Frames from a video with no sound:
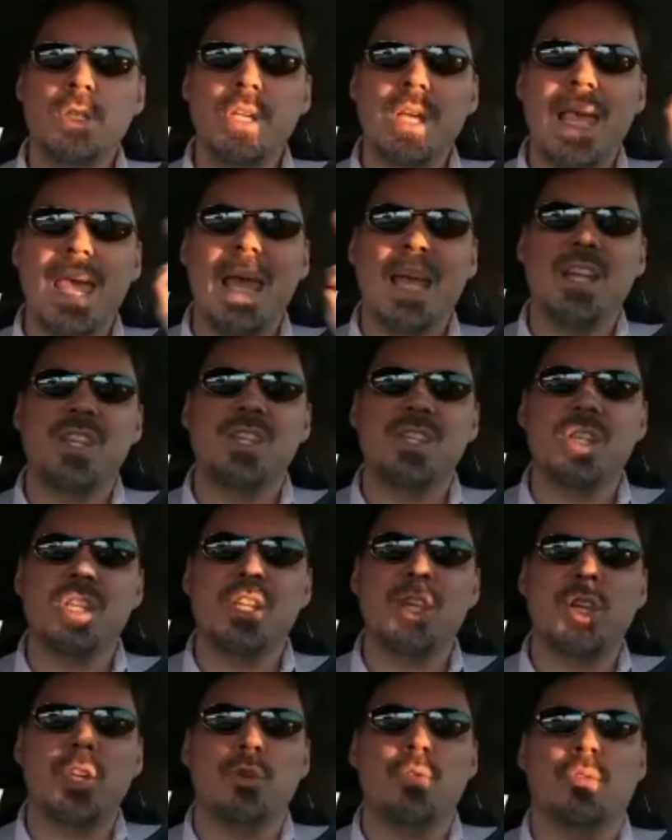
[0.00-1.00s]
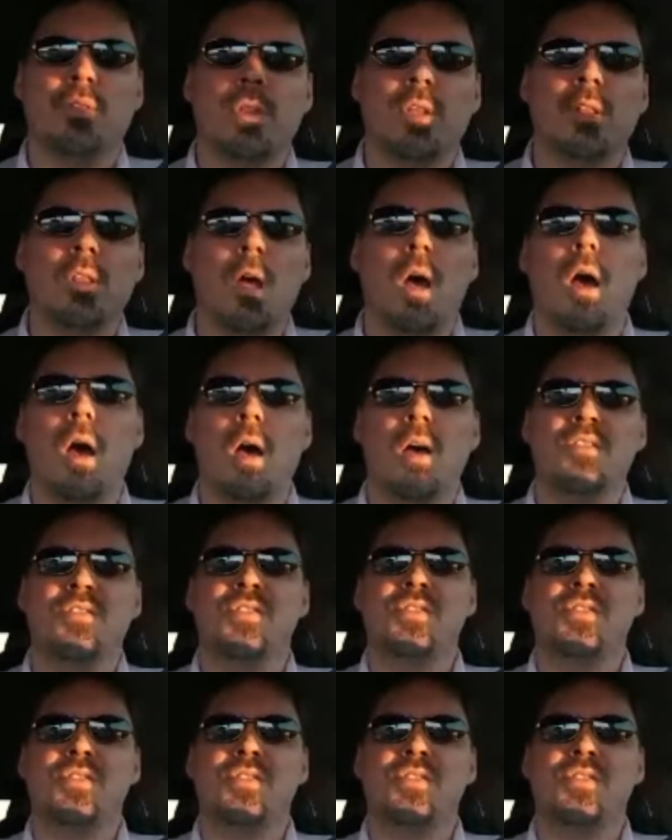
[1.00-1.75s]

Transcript: execute the laws.